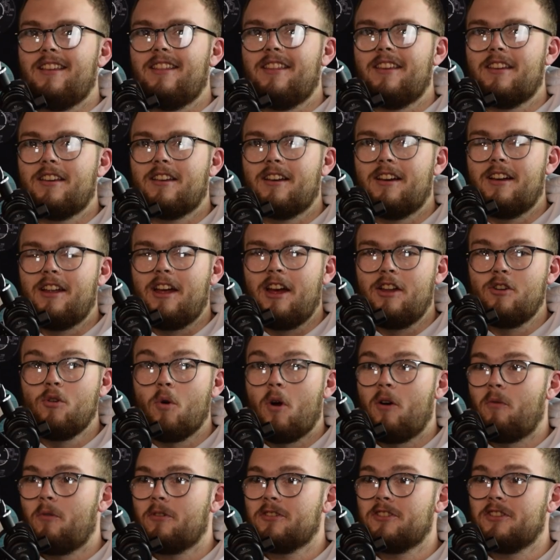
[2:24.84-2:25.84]
or? like I, I know
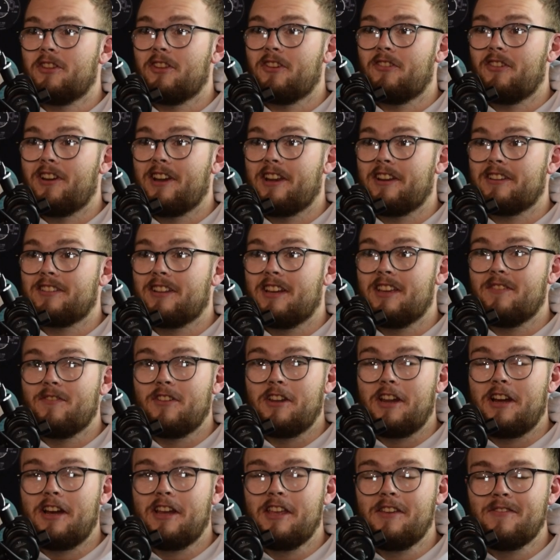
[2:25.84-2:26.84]
I wasn't the greatest. I even
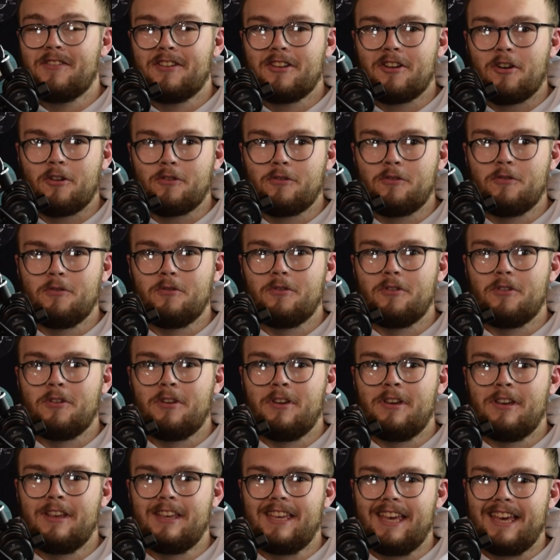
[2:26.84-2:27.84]
I even got two
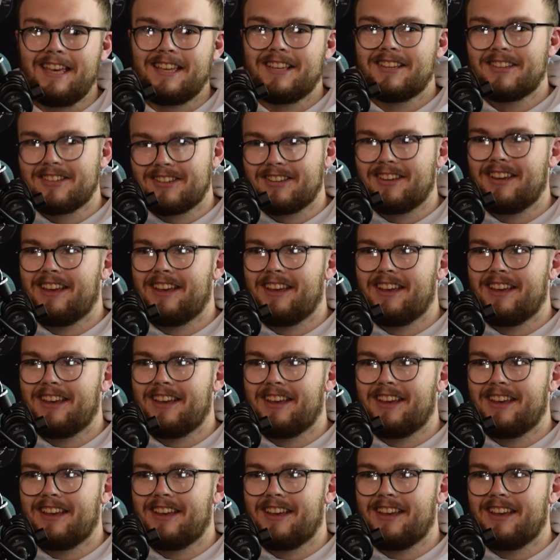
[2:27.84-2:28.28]
gigs.